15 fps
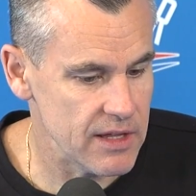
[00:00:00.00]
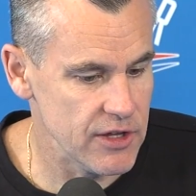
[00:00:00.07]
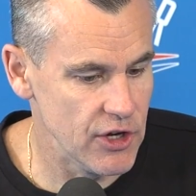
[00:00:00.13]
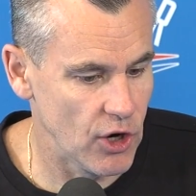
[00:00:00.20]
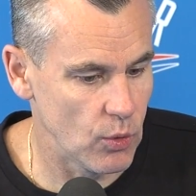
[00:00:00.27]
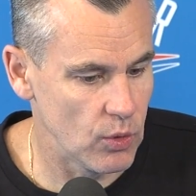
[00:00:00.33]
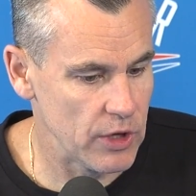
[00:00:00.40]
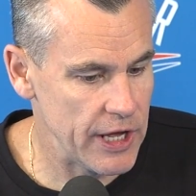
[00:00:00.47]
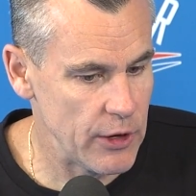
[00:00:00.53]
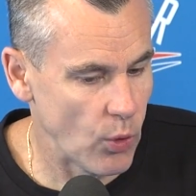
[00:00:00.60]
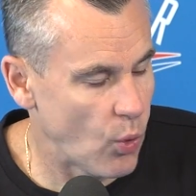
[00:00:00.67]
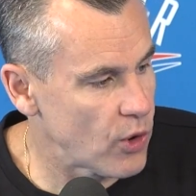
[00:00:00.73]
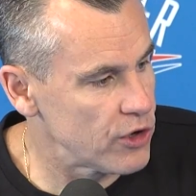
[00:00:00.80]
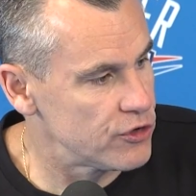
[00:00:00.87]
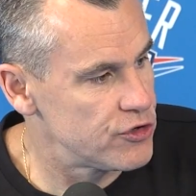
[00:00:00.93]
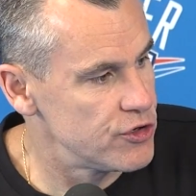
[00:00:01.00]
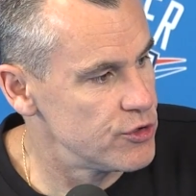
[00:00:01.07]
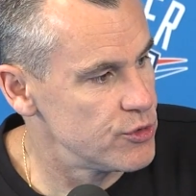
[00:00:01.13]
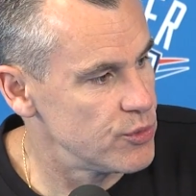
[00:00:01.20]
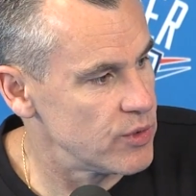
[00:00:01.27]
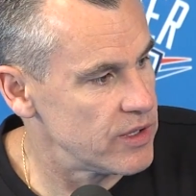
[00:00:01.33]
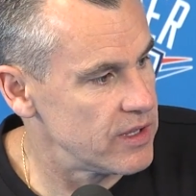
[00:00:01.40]
you know, in order
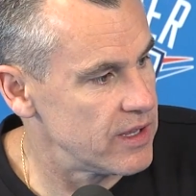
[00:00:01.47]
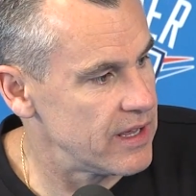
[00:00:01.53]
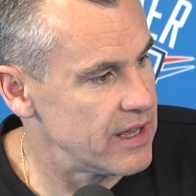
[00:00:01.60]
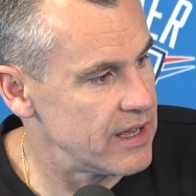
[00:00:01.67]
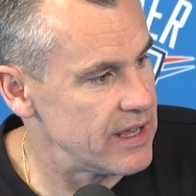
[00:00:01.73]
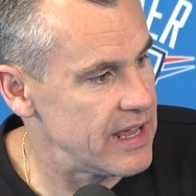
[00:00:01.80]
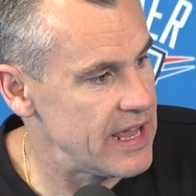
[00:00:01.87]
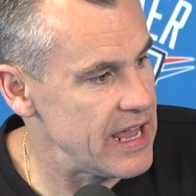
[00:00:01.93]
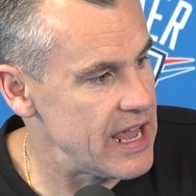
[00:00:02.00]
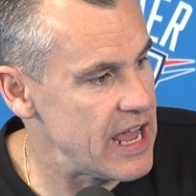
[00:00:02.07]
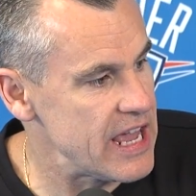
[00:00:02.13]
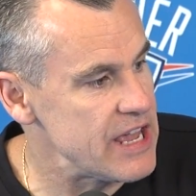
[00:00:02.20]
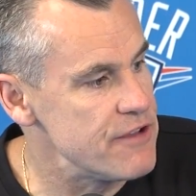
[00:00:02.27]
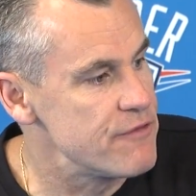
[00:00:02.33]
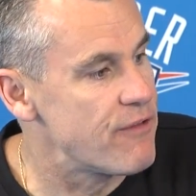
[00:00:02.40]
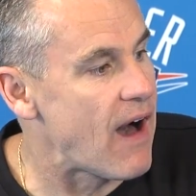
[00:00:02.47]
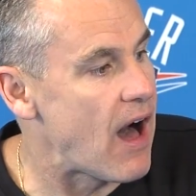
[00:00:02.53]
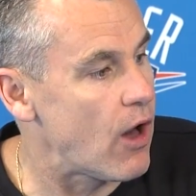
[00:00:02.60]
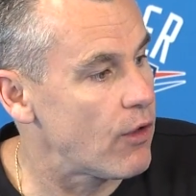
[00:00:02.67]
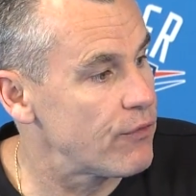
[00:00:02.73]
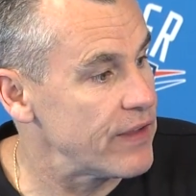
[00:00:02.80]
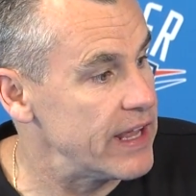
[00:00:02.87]
to
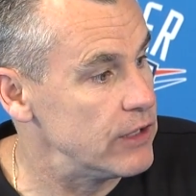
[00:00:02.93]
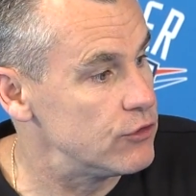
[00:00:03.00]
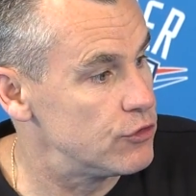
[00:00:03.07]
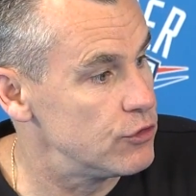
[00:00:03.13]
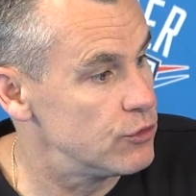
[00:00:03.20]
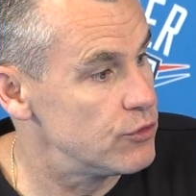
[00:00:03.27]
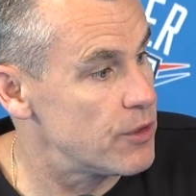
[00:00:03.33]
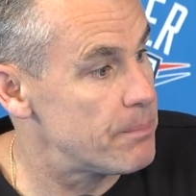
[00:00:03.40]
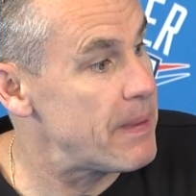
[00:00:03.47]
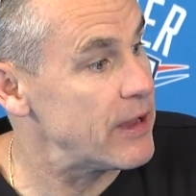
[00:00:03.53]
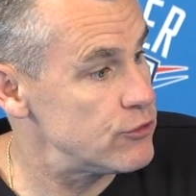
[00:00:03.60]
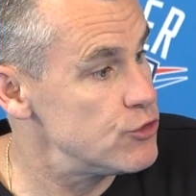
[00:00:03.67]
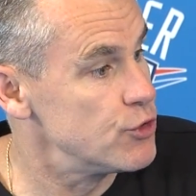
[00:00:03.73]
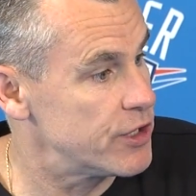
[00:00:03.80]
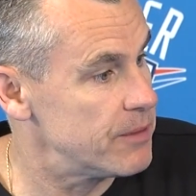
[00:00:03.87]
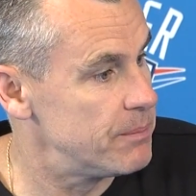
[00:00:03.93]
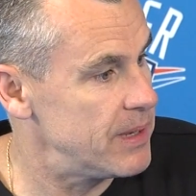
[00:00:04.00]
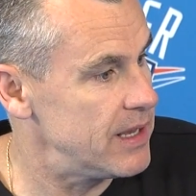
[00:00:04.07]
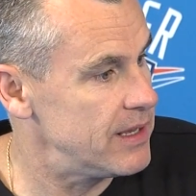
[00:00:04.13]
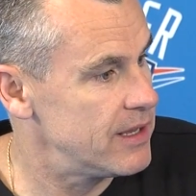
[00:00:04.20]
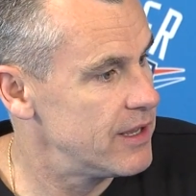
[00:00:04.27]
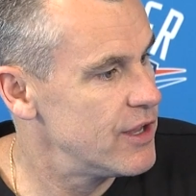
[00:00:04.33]
evolve into the best you can
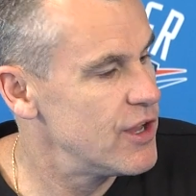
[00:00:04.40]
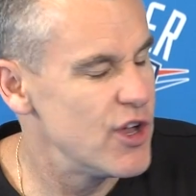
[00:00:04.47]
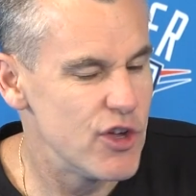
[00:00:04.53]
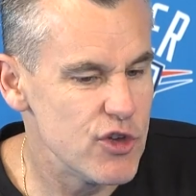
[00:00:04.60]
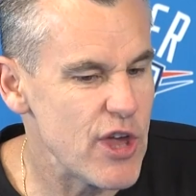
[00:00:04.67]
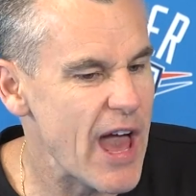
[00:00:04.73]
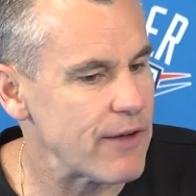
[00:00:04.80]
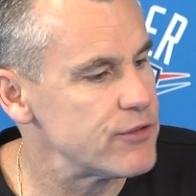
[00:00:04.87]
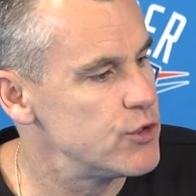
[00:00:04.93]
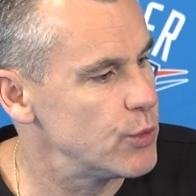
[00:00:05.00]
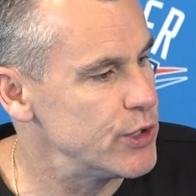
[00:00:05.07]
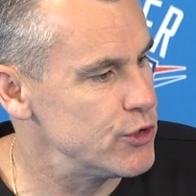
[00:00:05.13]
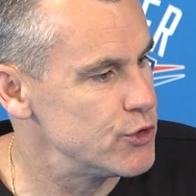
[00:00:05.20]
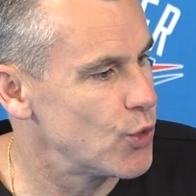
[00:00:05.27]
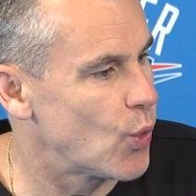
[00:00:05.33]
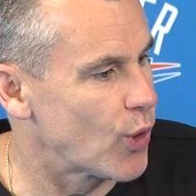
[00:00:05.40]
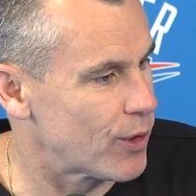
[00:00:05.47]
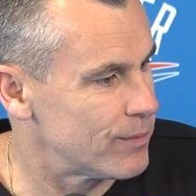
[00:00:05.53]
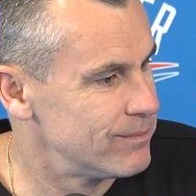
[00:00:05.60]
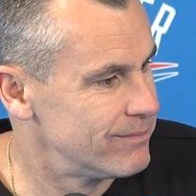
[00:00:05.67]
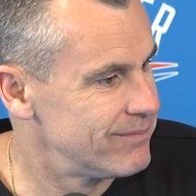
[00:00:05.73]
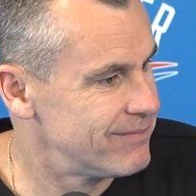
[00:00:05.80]
be, you have to
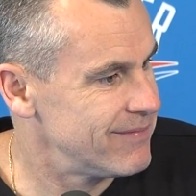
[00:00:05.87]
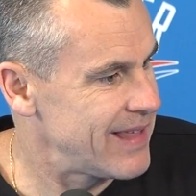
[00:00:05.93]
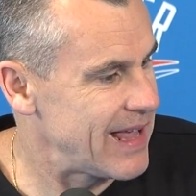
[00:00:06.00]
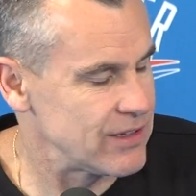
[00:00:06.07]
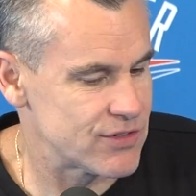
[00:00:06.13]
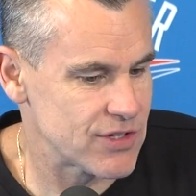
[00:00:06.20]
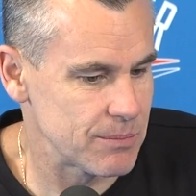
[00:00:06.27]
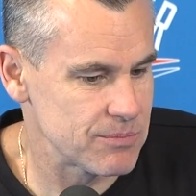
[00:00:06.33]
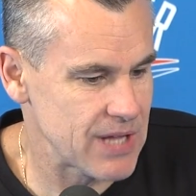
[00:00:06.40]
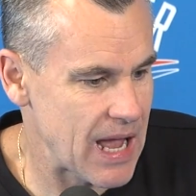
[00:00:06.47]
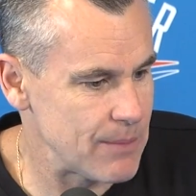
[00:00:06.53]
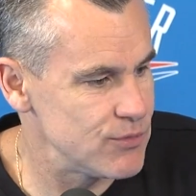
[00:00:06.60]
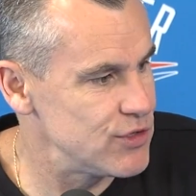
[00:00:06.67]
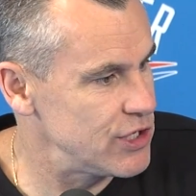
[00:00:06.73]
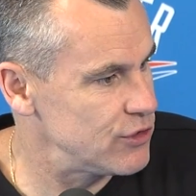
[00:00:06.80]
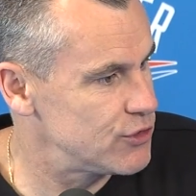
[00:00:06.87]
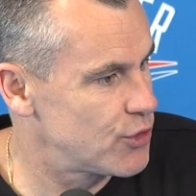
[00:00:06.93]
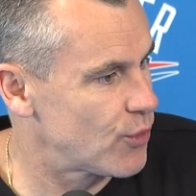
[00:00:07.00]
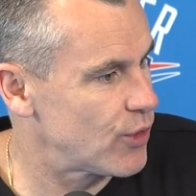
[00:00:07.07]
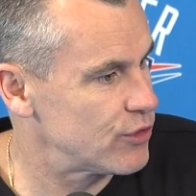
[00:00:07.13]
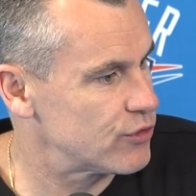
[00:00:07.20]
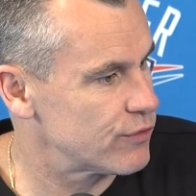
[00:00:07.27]
endure and sometimes the
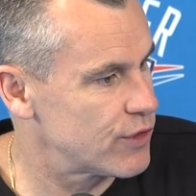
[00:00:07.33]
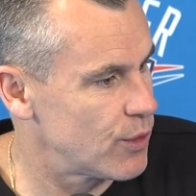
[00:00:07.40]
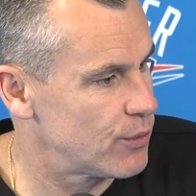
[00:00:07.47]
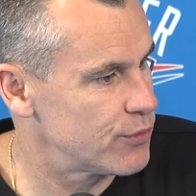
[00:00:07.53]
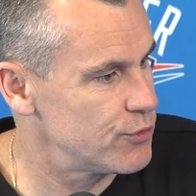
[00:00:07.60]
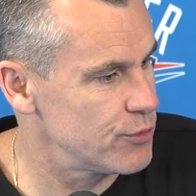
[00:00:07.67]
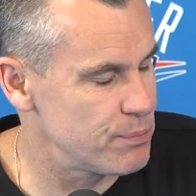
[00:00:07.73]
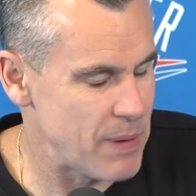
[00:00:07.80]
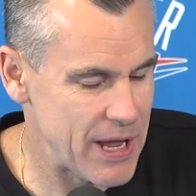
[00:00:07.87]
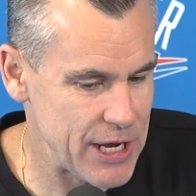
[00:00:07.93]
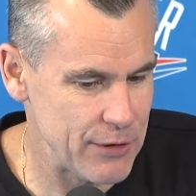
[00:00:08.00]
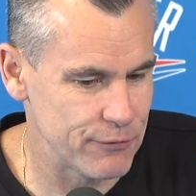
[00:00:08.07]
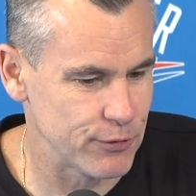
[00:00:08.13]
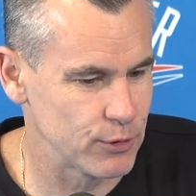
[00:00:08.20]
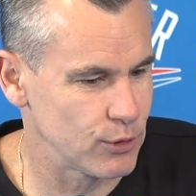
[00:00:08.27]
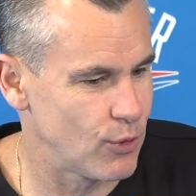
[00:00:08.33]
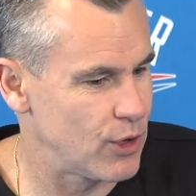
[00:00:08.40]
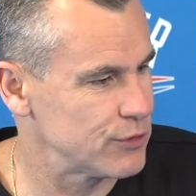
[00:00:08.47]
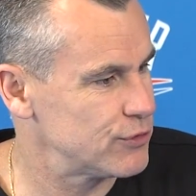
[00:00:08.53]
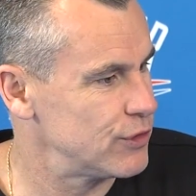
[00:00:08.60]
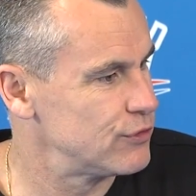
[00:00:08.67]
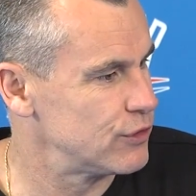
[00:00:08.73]
endurance of going through painful
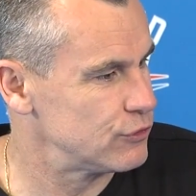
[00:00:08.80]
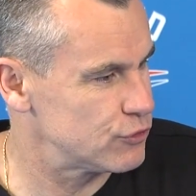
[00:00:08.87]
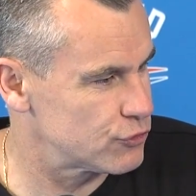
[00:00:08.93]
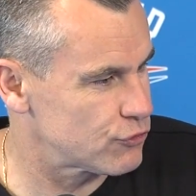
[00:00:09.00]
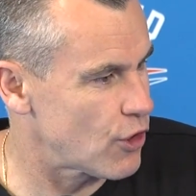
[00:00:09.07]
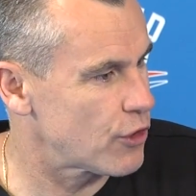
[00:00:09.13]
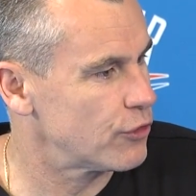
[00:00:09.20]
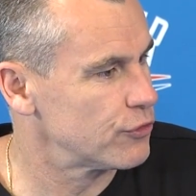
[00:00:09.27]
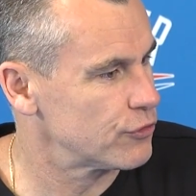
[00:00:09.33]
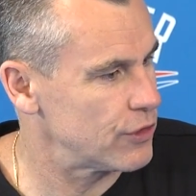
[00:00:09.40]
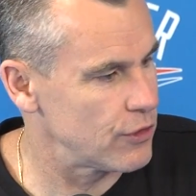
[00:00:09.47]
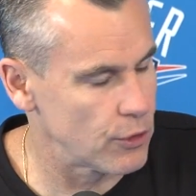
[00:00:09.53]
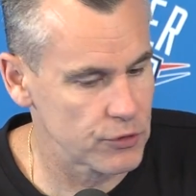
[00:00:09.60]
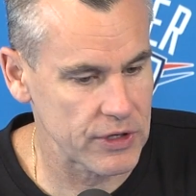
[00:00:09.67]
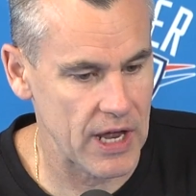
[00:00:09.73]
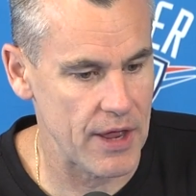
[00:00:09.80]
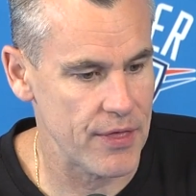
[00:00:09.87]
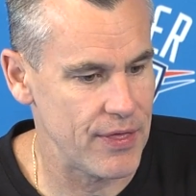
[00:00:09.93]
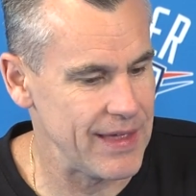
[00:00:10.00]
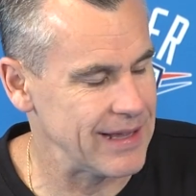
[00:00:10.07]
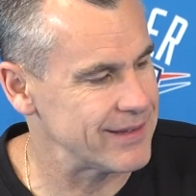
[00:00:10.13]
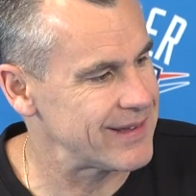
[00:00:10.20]
losses and struggles and those kind of
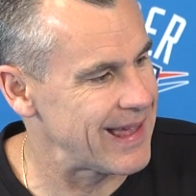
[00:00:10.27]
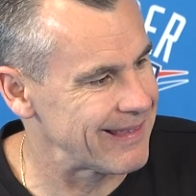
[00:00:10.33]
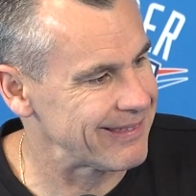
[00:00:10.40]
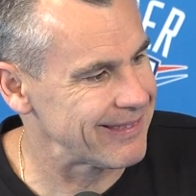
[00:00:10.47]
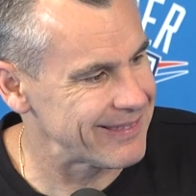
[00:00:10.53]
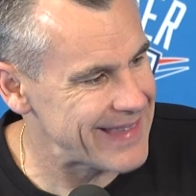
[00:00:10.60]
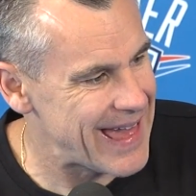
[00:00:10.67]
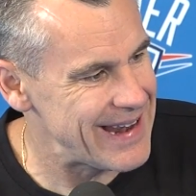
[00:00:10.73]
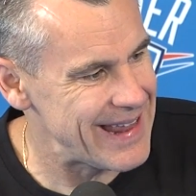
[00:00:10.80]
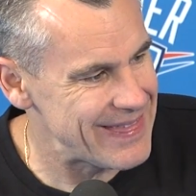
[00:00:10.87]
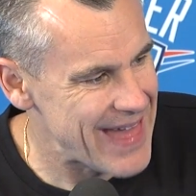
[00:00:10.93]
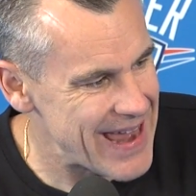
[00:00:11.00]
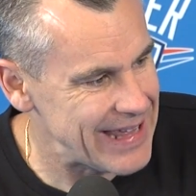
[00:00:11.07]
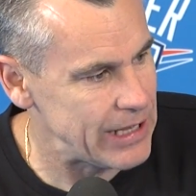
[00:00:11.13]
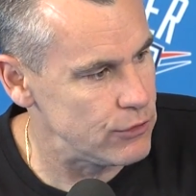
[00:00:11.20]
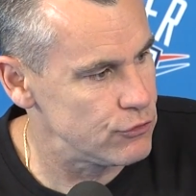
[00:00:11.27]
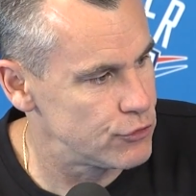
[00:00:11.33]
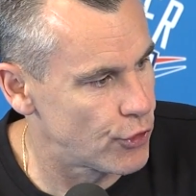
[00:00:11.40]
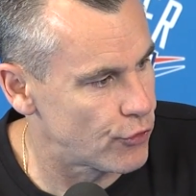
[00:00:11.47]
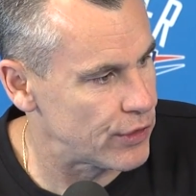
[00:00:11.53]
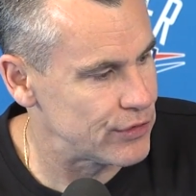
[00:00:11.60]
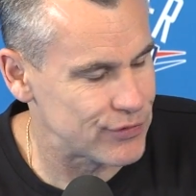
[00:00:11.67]
things uh, that that
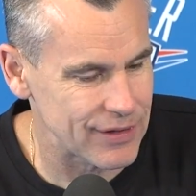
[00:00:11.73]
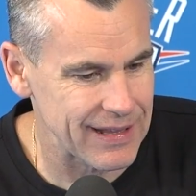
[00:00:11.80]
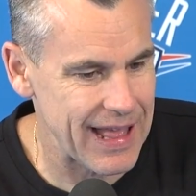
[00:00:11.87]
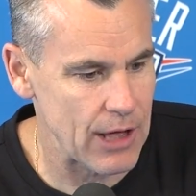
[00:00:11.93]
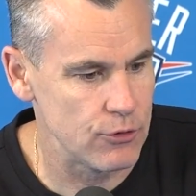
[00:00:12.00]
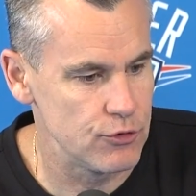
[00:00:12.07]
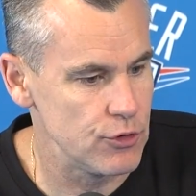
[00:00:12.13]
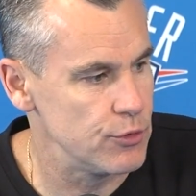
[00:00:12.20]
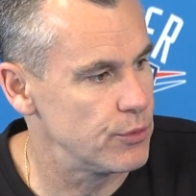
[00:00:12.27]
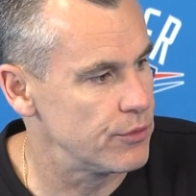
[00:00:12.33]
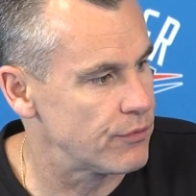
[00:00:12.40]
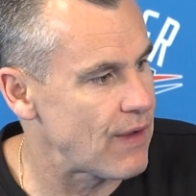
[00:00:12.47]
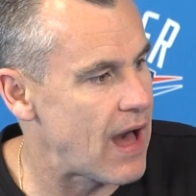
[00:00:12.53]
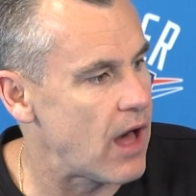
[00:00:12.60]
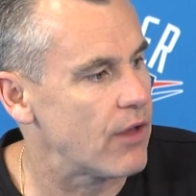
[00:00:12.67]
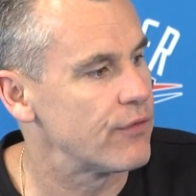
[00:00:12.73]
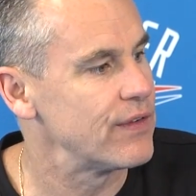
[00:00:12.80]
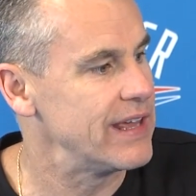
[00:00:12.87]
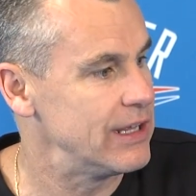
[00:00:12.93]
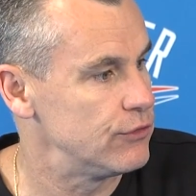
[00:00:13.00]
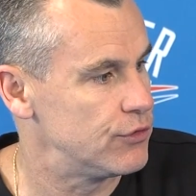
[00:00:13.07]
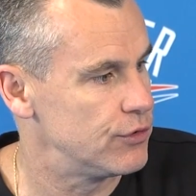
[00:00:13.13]
endurance allows you to evolve
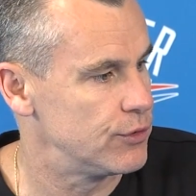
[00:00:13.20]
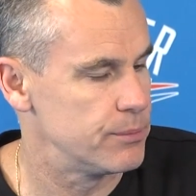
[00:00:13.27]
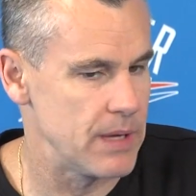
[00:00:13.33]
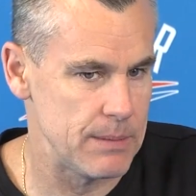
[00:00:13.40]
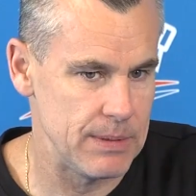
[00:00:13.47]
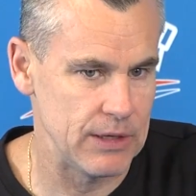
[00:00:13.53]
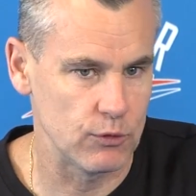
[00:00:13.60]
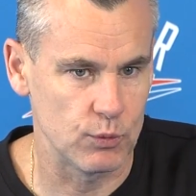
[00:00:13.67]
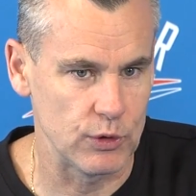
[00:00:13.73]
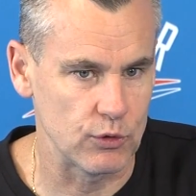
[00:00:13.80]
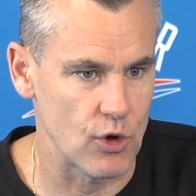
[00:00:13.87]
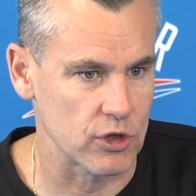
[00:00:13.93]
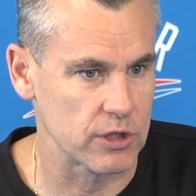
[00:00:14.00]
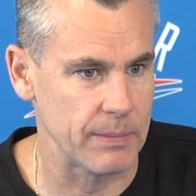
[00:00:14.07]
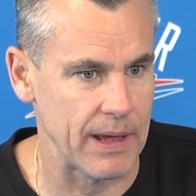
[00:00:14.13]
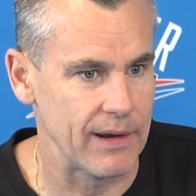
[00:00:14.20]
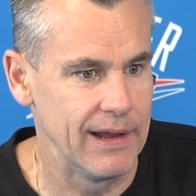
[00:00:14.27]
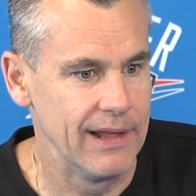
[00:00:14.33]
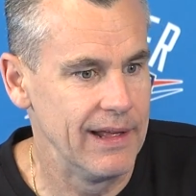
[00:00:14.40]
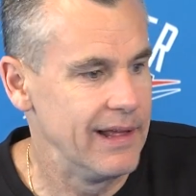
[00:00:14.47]
into maybe as we talked about